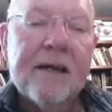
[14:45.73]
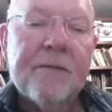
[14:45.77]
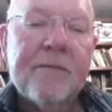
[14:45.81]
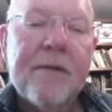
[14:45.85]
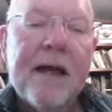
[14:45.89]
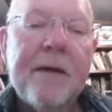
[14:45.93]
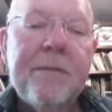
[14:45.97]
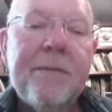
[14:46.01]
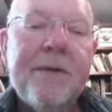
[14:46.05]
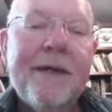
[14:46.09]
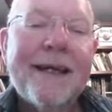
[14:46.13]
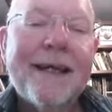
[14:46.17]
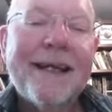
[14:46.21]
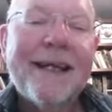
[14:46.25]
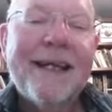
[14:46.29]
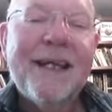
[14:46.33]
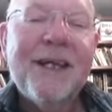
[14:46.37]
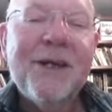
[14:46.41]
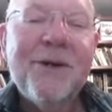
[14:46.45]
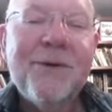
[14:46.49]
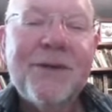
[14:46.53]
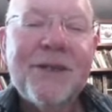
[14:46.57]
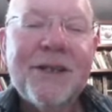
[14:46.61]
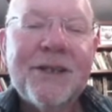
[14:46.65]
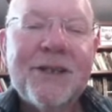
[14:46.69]
Maybe a
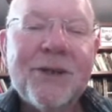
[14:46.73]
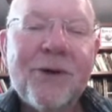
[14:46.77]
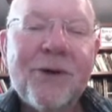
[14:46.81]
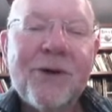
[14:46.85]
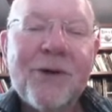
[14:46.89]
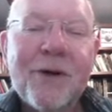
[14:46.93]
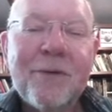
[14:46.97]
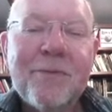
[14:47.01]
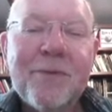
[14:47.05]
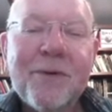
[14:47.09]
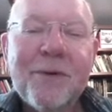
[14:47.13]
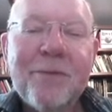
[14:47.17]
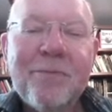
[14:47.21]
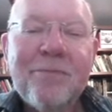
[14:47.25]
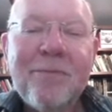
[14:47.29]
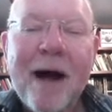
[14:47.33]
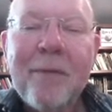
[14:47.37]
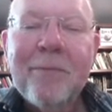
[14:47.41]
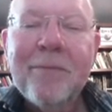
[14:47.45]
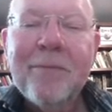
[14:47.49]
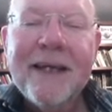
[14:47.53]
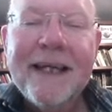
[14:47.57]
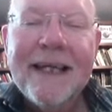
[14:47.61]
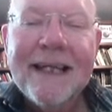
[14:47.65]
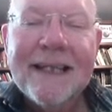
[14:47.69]
cute, adorable
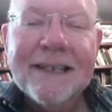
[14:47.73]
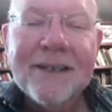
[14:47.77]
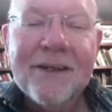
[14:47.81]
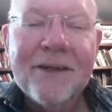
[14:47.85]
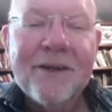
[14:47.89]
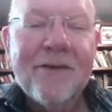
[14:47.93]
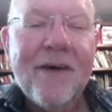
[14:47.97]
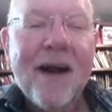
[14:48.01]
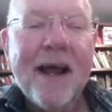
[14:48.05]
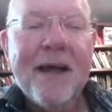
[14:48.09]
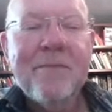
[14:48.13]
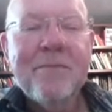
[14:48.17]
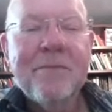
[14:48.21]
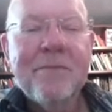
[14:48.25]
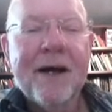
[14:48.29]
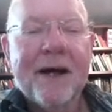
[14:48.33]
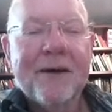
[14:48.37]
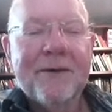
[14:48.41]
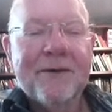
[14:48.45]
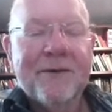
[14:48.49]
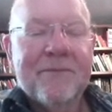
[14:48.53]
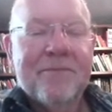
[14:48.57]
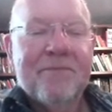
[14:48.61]
puppy is on a rainbow.